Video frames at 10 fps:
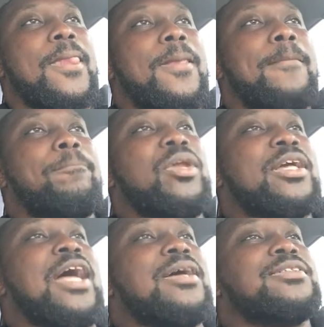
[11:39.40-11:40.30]
when it
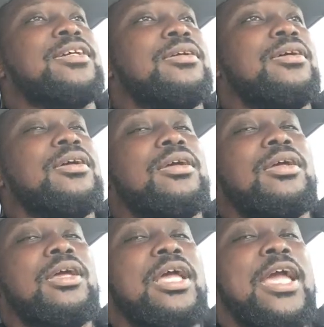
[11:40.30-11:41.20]
comes to
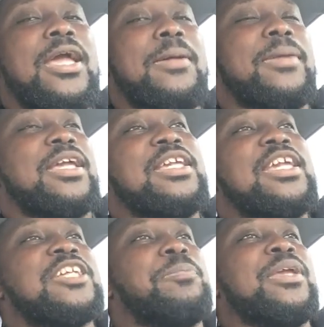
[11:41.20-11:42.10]
him and
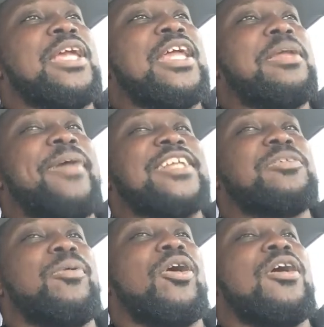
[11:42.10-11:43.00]
ESPN and
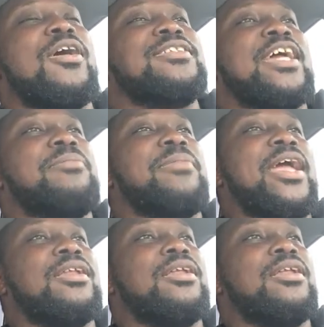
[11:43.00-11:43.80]
basketball content, man,